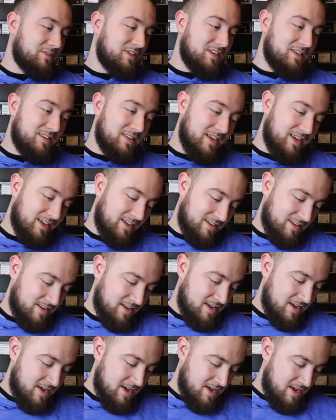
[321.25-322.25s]
These things,
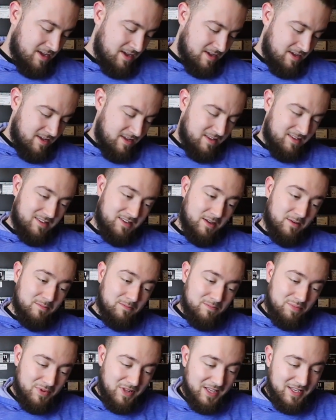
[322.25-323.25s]

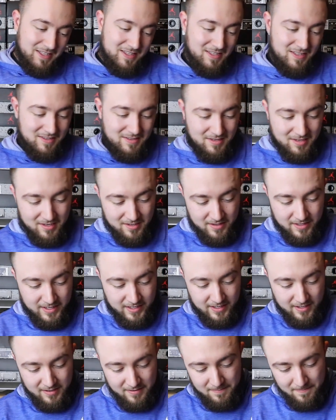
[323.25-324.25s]
some places
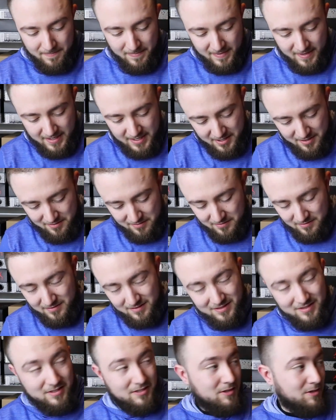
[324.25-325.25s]
like here
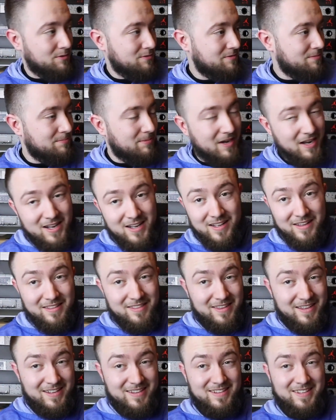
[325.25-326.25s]
close by, I
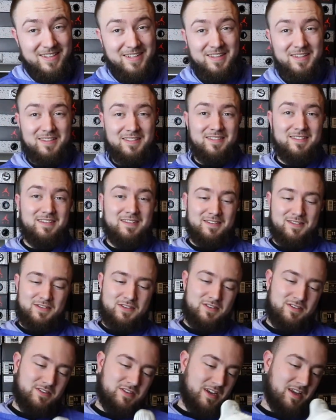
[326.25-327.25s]
think like the
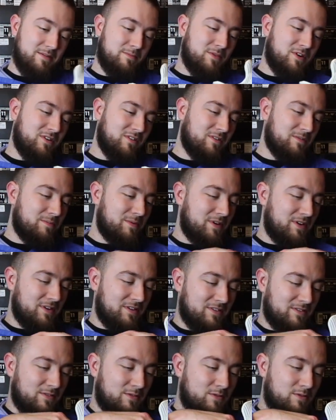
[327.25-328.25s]
J Mall up
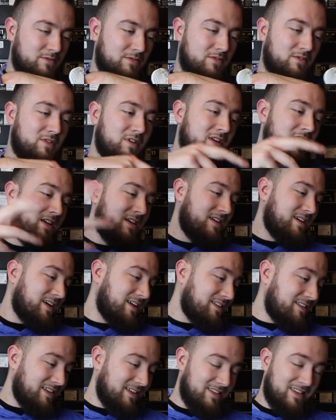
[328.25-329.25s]
here in Louisville,
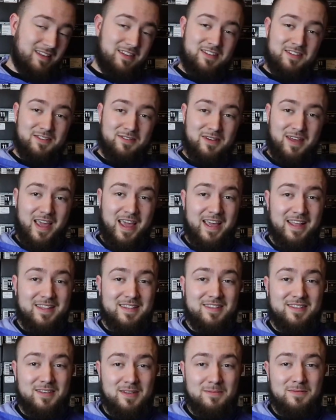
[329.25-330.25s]
I think they still had
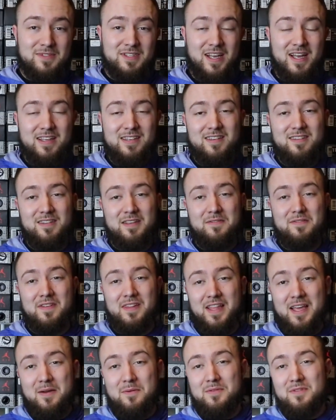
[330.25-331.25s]
some sizes left,
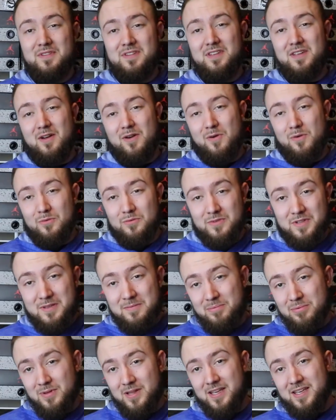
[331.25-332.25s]
and that was the
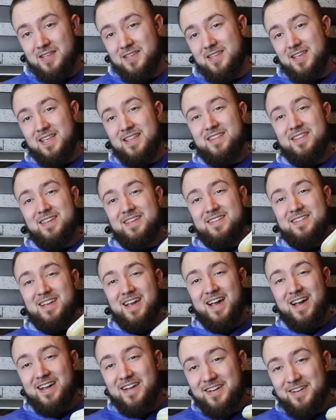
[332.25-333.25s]
only place in the
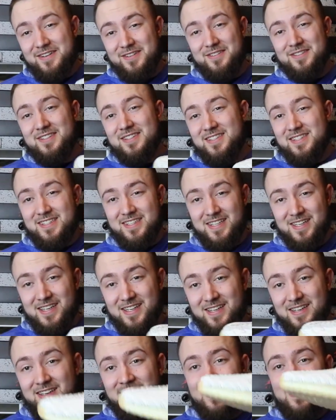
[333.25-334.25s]
entire
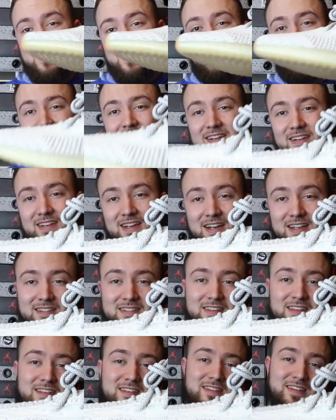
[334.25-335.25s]
city that
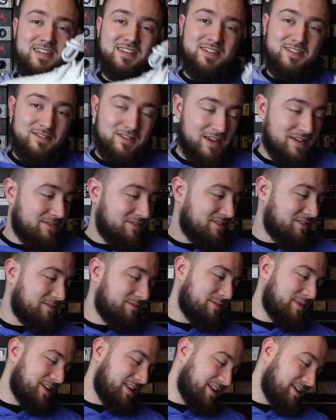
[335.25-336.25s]
got these, and they still have
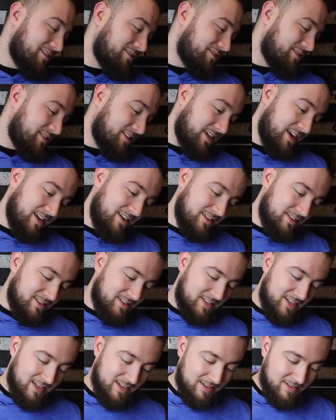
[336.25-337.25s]
some that are kind of
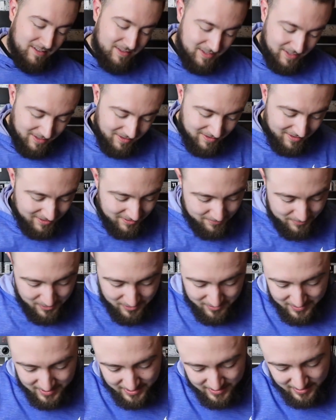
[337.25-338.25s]
sitting. I think it's like
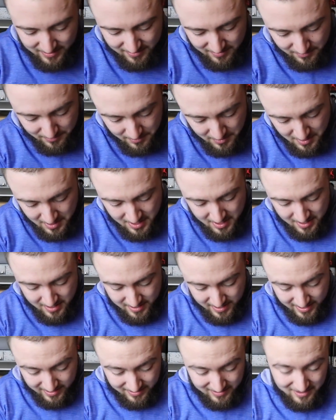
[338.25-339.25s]
small sizes though.
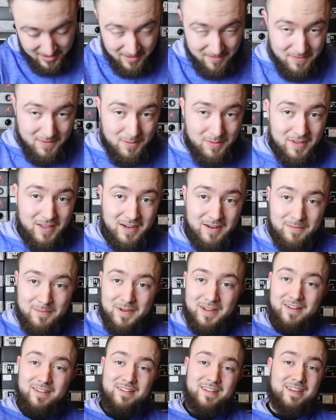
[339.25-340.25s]
And then if you think
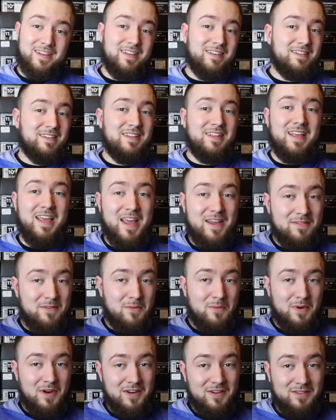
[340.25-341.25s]
about it, like
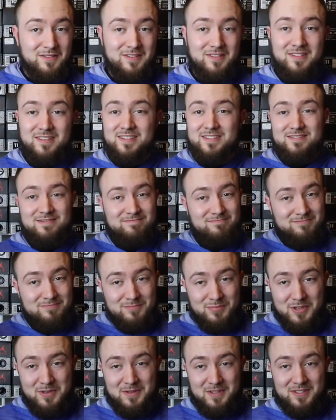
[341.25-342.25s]
everywhere else
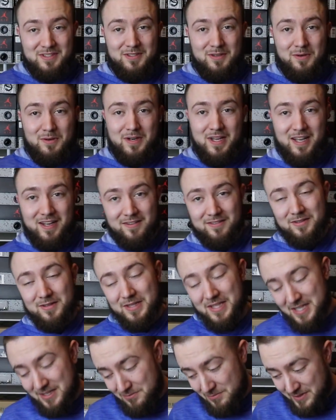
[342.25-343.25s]
pretty much sold out, so
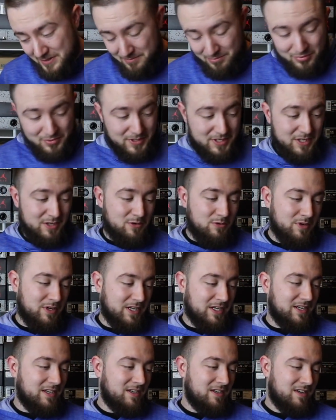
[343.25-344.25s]
these went pretty
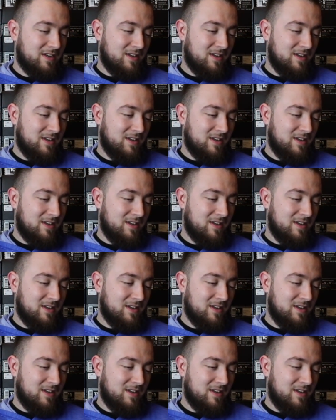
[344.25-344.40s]
quick.